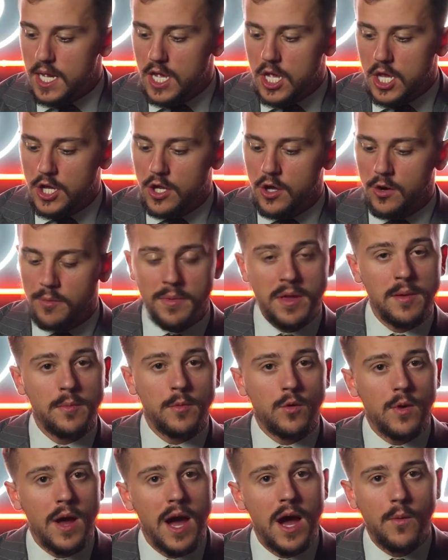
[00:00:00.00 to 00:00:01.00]
me and
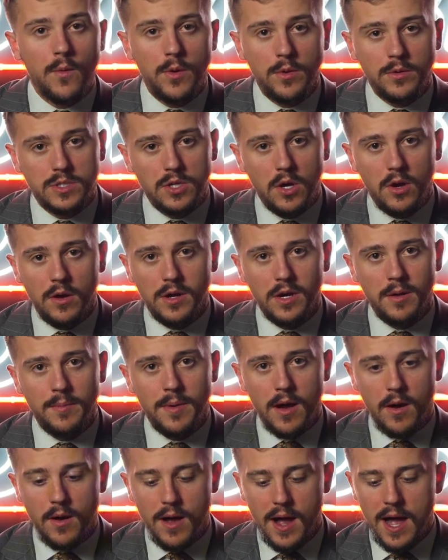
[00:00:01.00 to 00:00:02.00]
Murat, we were talking
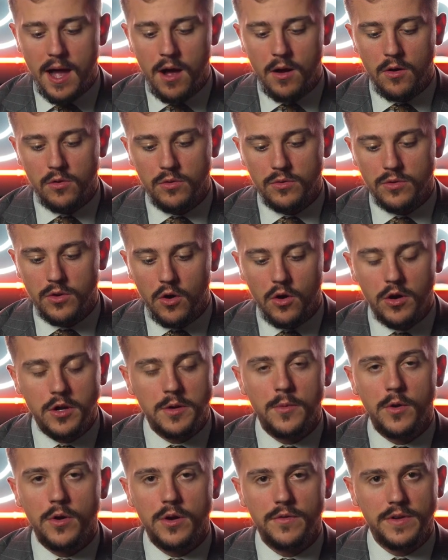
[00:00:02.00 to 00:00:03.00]
about how the
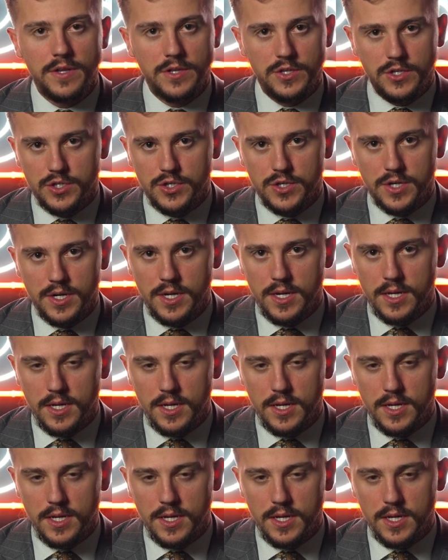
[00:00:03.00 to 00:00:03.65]
automotive industry,